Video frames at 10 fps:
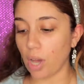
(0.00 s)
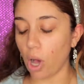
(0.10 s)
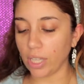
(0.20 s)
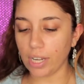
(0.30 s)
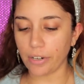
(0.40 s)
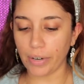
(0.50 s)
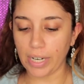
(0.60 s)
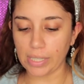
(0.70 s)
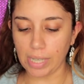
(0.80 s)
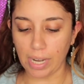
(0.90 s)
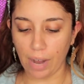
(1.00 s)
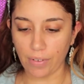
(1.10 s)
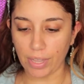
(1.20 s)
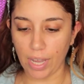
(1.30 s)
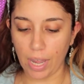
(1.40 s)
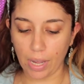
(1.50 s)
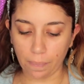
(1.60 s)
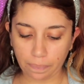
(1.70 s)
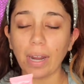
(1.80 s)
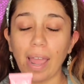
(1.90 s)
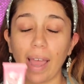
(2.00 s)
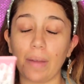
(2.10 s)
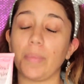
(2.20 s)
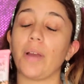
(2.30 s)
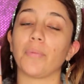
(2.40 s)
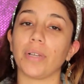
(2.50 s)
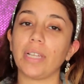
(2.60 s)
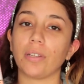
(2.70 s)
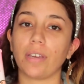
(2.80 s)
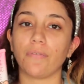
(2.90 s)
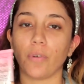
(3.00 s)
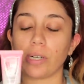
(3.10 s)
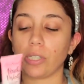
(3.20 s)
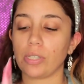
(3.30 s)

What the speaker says: All the ingredients and everything, I'm really looking forward